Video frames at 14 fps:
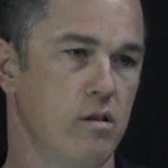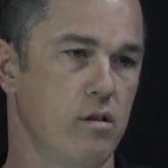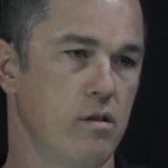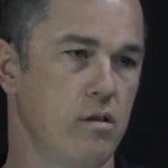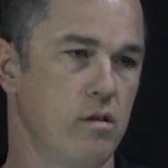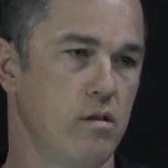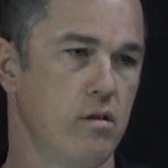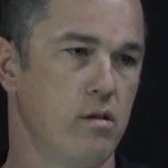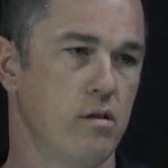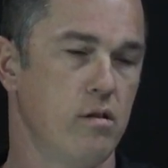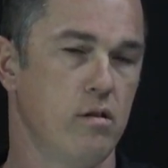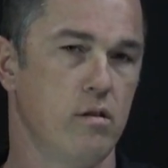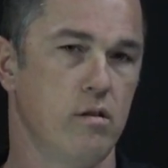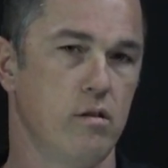
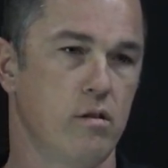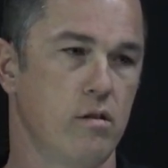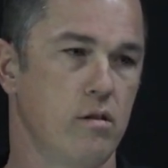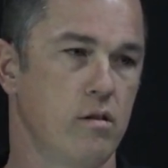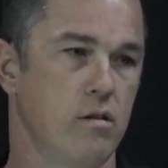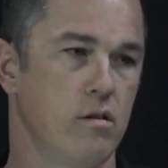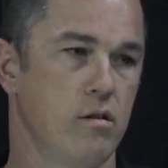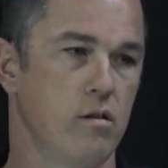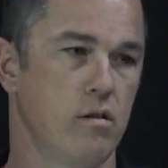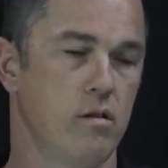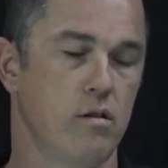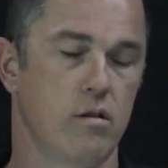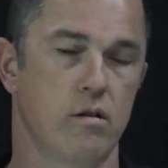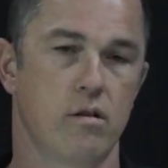
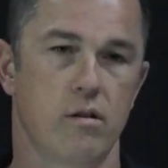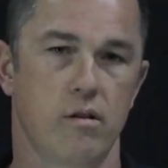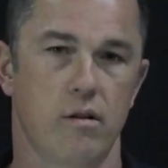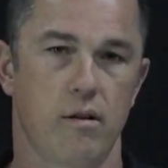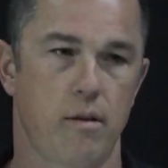No one is speaking in this clip.